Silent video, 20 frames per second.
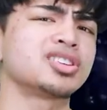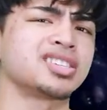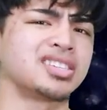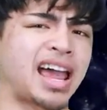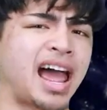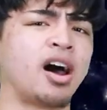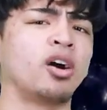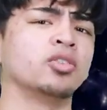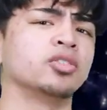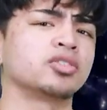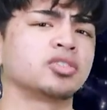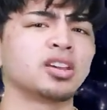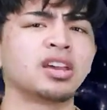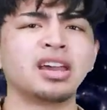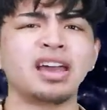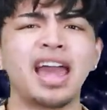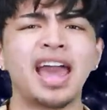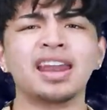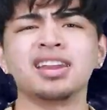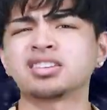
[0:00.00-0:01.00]
sounds,
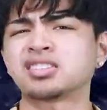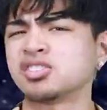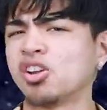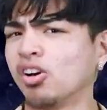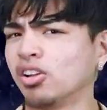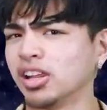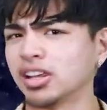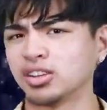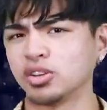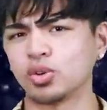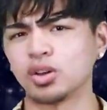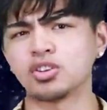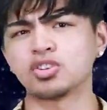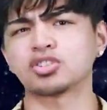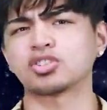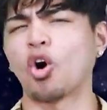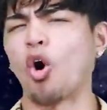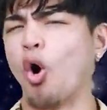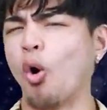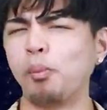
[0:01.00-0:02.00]
and it's not like you can
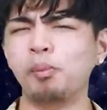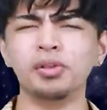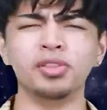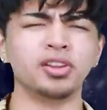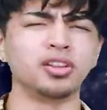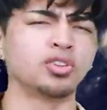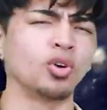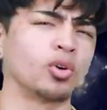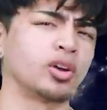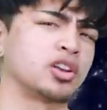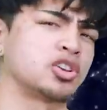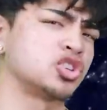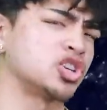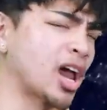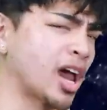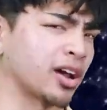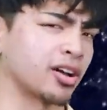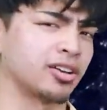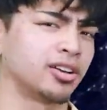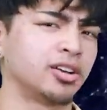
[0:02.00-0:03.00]
just open the door to
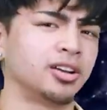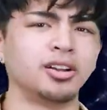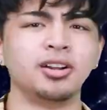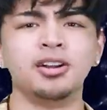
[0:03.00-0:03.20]
check.